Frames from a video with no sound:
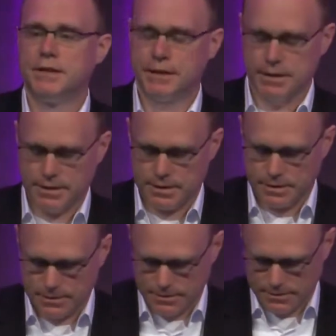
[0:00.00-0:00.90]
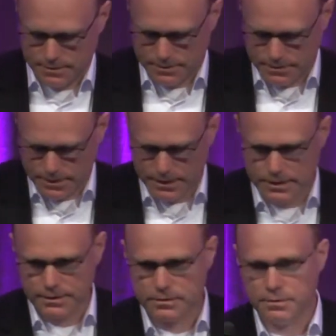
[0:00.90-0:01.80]
and
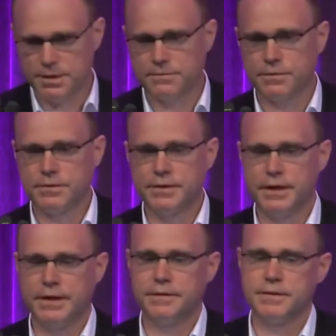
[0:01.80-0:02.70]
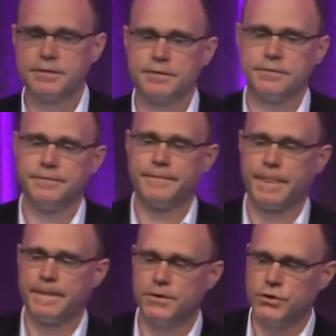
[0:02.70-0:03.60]
the topic for today is
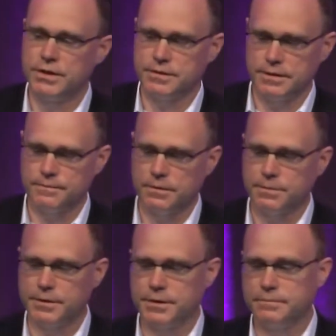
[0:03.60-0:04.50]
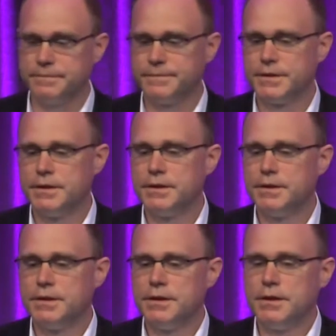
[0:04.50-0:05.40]
GSE 4.0.
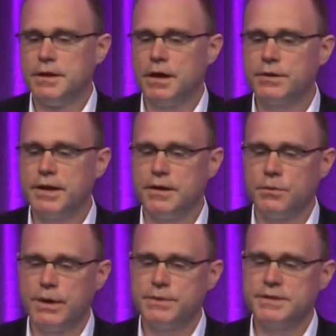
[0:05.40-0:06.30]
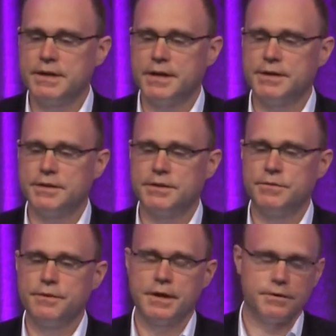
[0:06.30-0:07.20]
Okay, where we started in
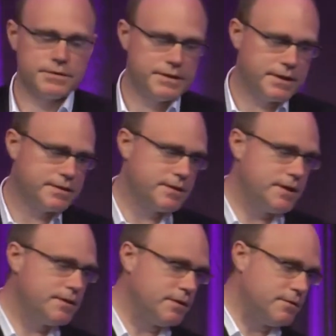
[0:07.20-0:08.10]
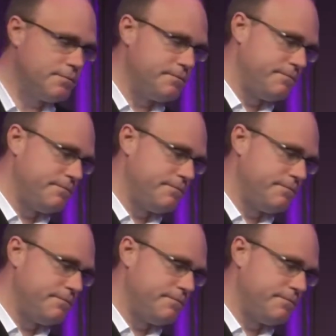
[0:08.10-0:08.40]
2016, our